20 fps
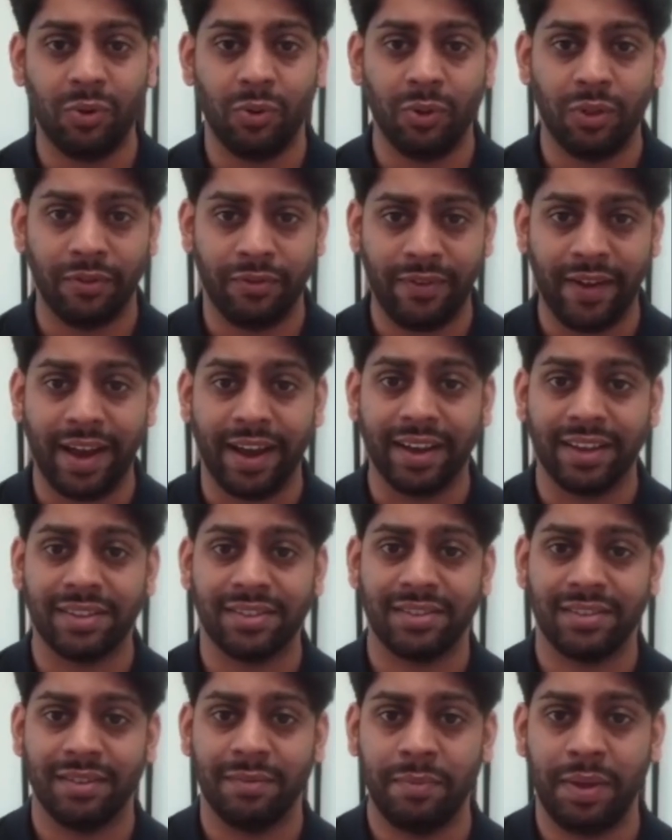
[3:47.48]
all the
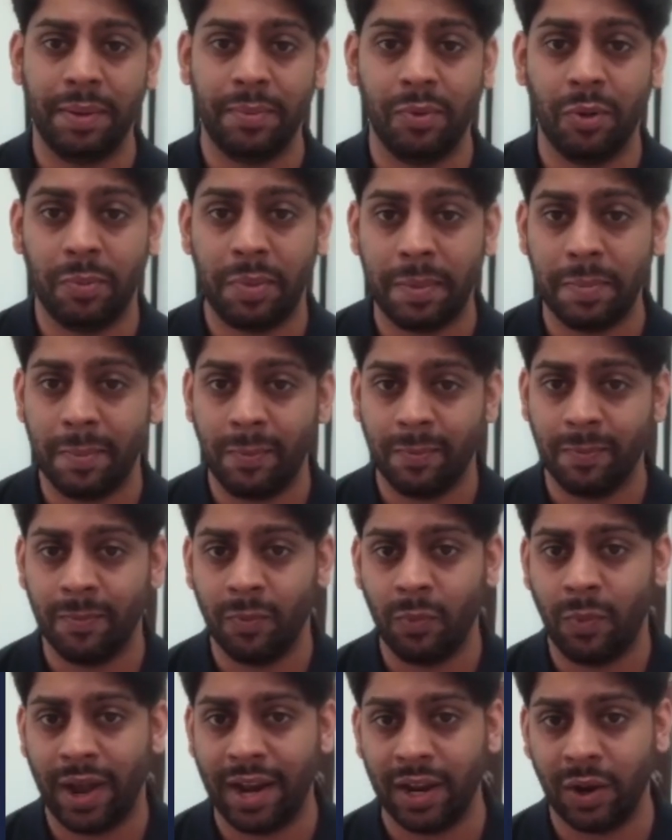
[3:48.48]
facts, people will be
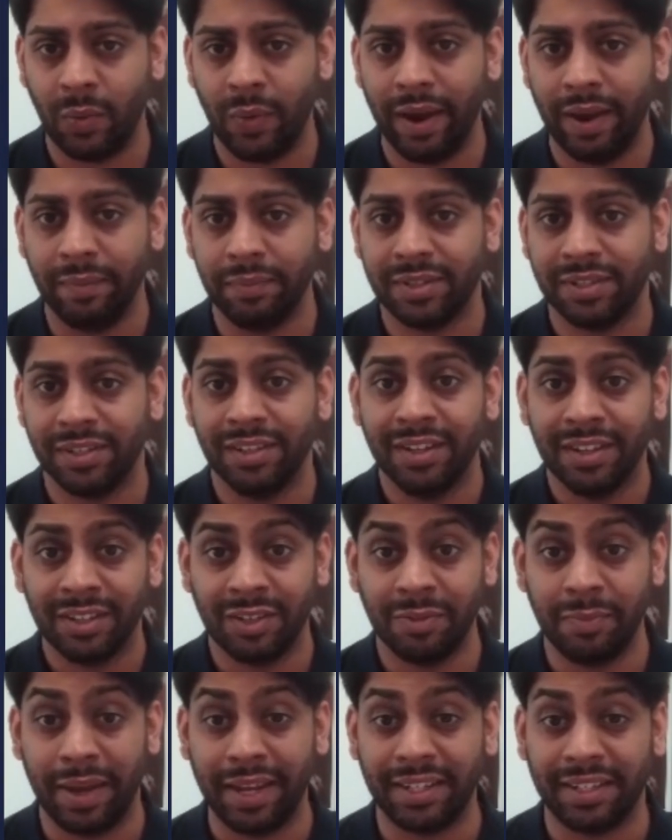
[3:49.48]
well equipped
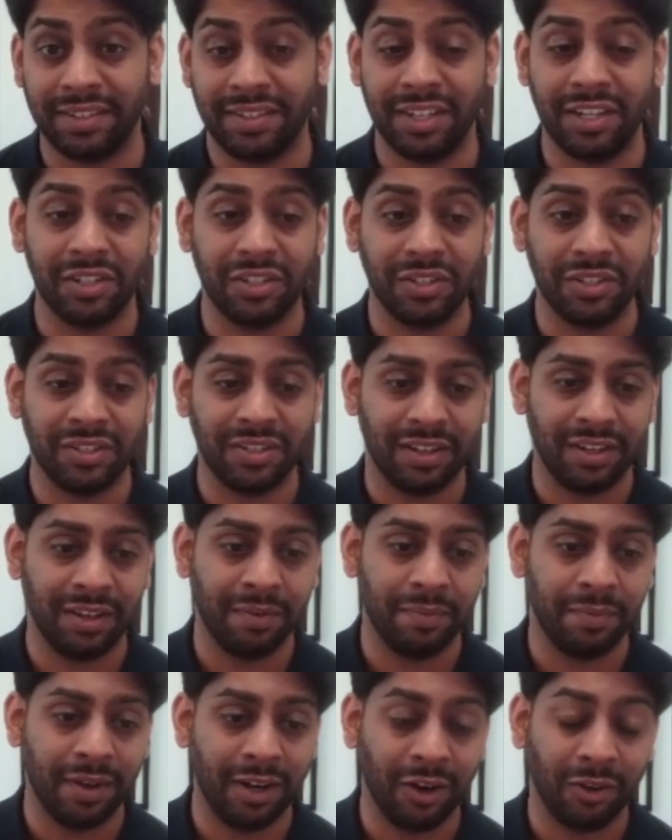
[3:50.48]
to make decisions
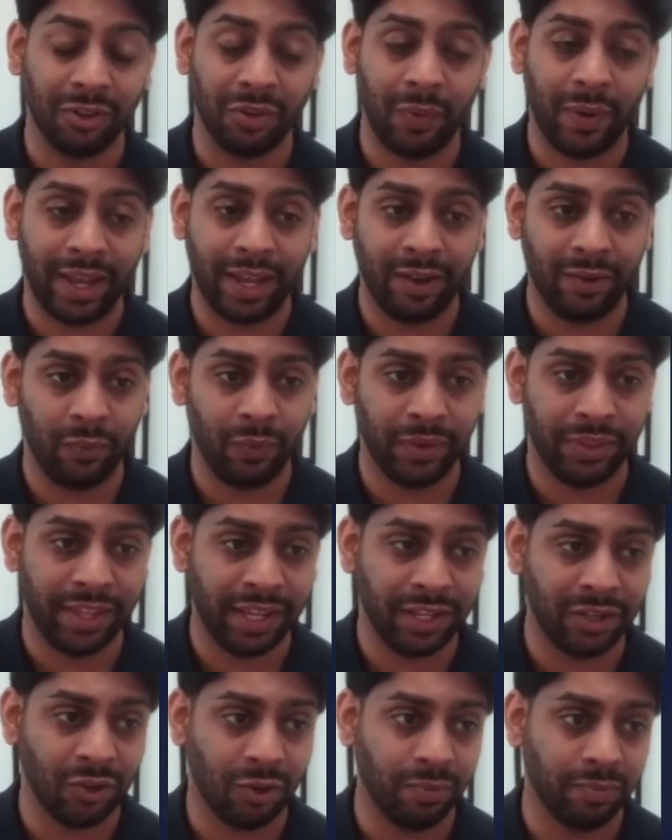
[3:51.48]
along the way with
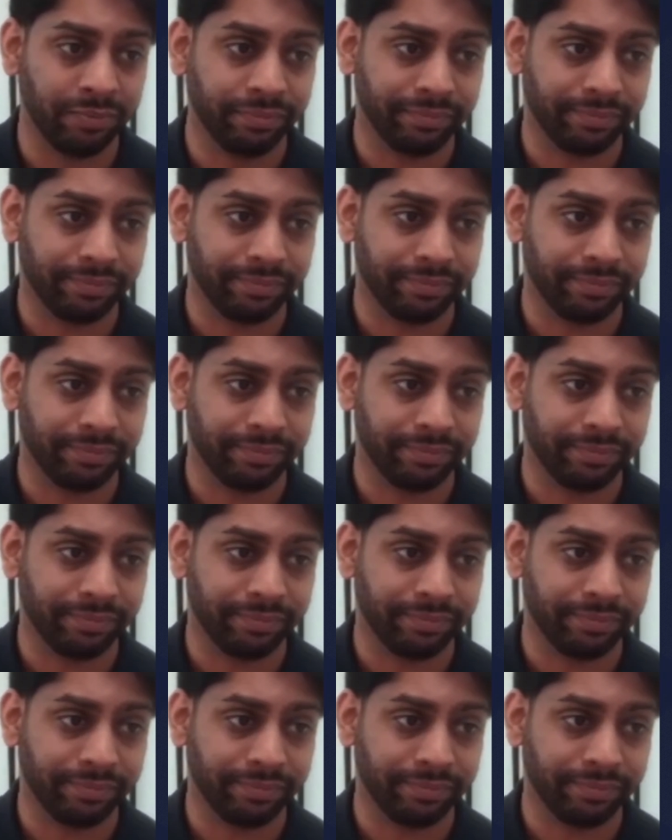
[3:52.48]
their job.